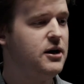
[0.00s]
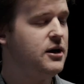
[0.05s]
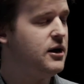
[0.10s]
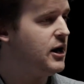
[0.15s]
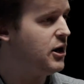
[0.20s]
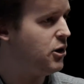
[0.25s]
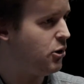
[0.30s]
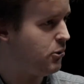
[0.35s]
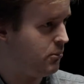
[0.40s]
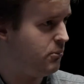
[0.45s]

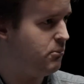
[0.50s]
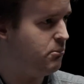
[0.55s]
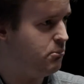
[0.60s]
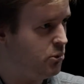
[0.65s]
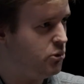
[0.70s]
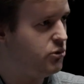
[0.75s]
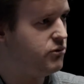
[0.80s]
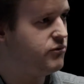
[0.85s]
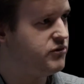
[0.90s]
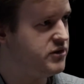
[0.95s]
help
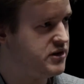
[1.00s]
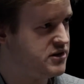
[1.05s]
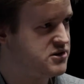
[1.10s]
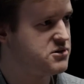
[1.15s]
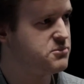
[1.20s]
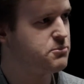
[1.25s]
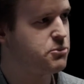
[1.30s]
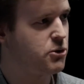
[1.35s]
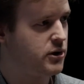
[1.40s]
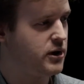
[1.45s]
move this
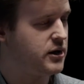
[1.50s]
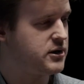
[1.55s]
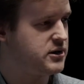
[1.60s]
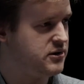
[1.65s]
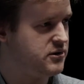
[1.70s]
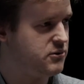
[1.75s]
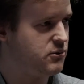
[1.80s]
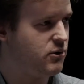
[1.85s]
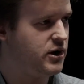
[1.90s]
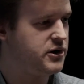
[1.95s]
product in
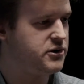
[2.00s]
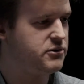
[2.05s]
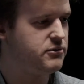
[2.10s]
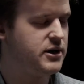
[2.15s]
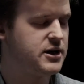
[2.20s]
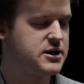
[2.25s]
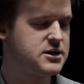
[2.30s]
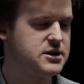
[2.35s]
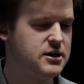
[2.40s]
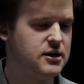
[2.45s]
the right
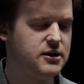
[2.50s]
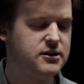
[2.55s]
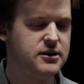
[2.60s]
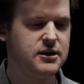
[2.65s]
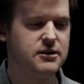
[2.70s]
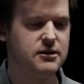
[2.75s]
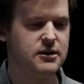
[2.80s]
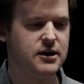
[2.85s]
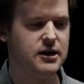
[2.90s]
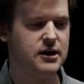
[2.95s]
direction. I
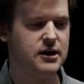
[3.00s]
think